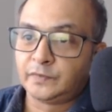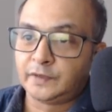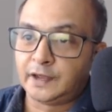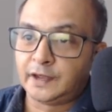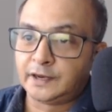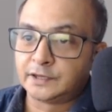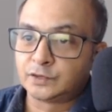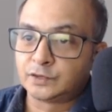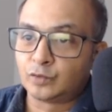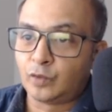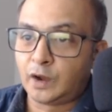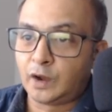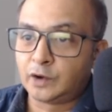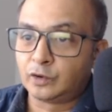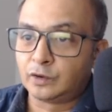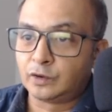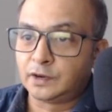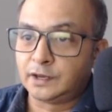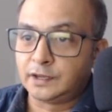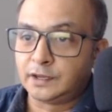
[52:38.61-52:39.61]
that is
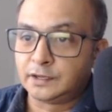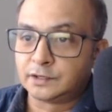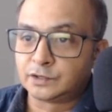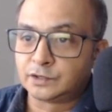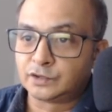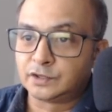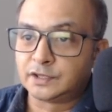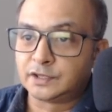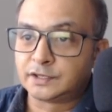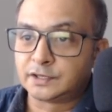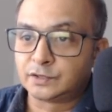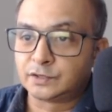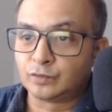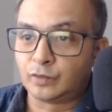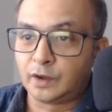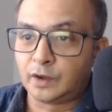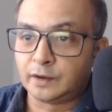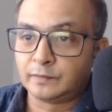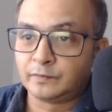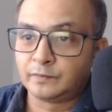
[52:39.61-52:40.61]
1 only. So this is
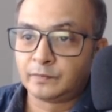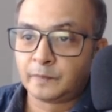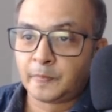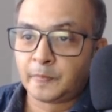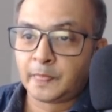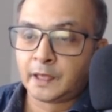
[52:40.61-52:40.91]
1.